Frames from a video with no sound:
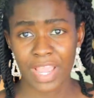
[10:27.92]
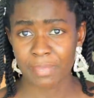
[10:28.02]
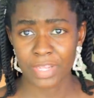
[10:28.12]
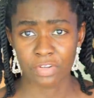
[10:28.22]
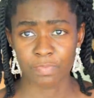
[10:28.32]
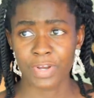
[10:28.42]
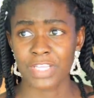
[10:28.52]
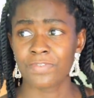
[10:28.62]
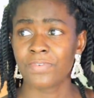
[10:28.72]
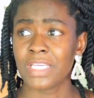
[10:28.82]
am I not
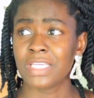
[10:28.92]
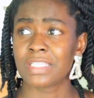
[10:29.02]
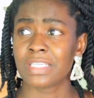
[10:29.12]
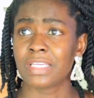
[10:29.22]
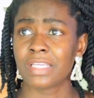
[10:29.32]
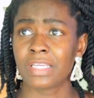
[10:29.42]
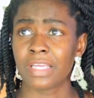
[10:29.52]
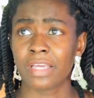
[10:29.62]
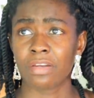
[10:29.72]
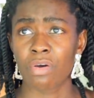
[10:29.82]

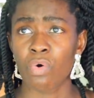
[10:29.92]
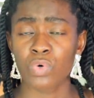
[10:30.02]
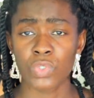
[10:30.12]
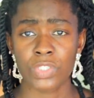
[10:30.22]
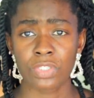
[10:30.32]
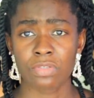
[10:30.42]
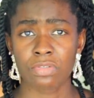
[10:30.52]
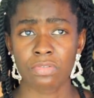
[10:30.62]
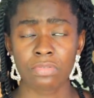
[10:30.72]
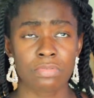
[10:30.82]
breastfeeding, and
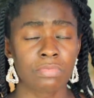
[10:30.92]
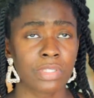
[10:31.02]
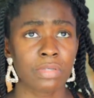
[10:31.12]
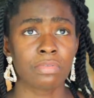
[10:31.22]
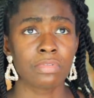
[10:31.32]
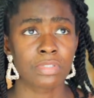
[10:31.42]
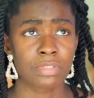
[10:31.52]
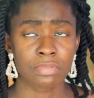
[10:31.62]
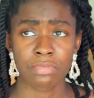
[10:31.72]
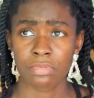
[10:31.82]
also what
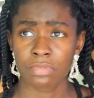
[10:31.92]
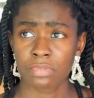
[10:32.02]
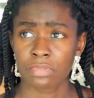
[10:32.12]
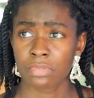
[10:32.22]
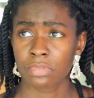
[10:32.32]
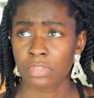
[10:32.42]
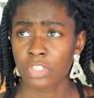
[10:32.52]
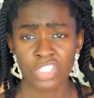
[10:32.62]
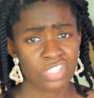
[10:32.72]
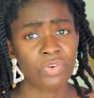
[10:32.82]
else,
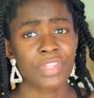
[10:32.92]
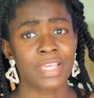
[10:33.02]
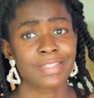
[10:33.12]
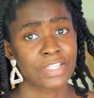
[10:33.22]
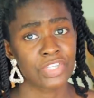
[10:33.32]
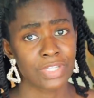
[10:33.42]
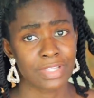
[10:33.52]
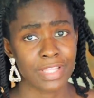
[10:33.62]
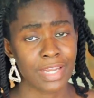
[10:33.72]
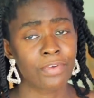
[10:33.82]
just all the
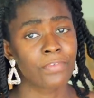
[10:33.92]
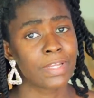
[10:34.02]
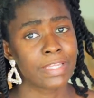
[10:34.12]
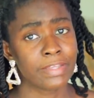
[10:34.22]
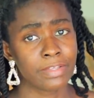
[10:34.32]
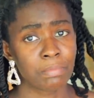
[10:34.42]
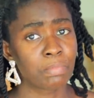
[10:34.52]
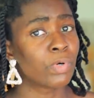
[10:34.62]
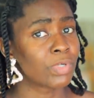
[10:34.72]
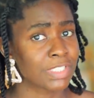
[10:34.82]
essentials that are really
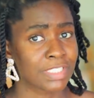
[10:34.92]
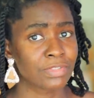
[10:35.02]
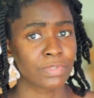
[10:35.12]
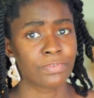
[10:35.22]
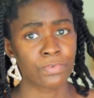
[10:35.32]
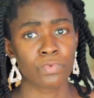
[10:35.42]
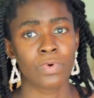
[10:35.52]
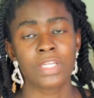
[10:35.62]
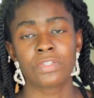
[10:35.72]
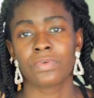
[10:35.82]
important if you
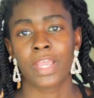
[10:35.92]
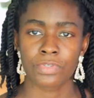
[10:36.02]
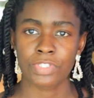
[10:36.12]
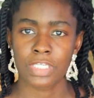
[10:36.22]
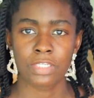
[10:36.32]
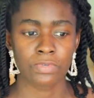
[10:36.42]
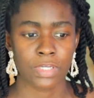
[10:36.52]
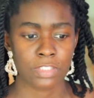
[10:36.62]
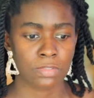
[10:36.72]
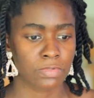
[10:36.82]
want to or stick to
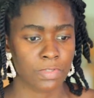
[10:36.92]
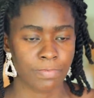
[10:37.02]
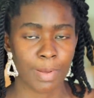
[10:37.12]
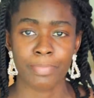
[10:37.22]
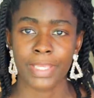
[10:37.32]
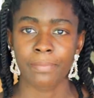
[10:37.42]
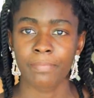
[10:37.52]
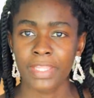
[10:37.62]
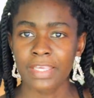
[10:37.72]
exclusive pumping.